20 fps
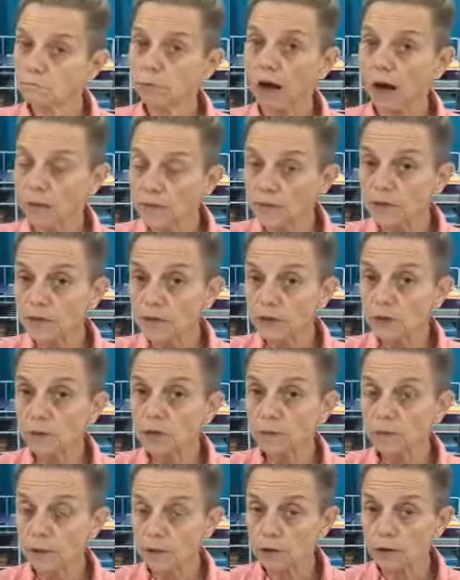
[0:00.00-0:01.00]
I'm feeling good
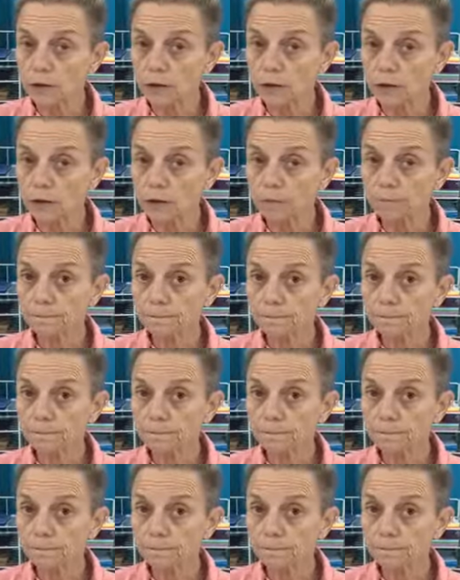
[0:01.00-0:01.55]
about the Cricut.